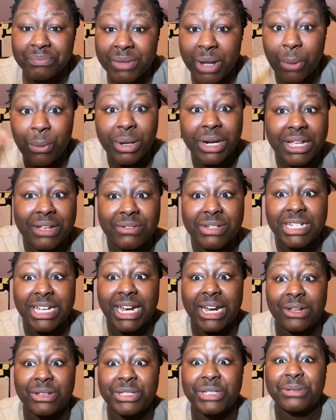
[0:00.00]
to give a shout
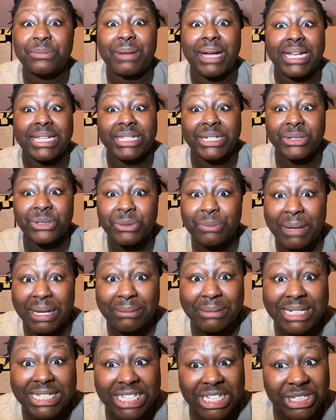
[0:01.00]
out to my little baby
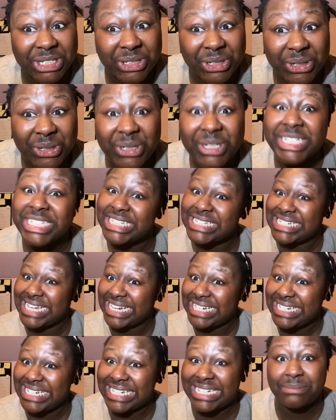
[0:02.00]
sister. She's
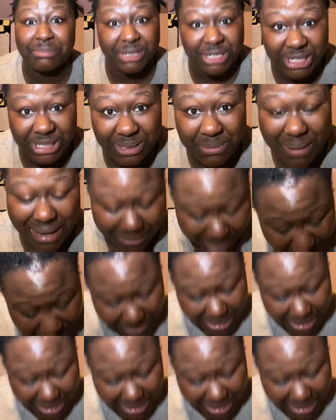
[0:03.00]
19, but she's a baby.